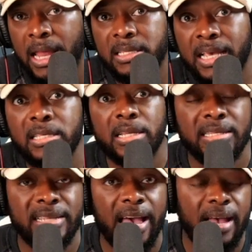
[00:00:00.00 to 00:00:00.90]
And
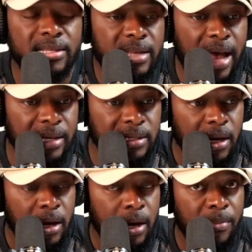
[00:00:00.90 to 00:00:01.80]
essentially says
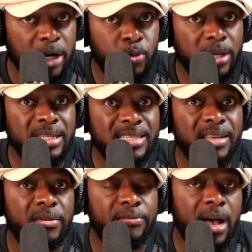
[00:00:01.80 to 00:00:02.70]
that by
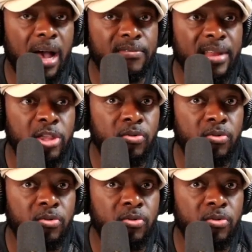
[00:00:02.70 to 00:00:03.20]
2075,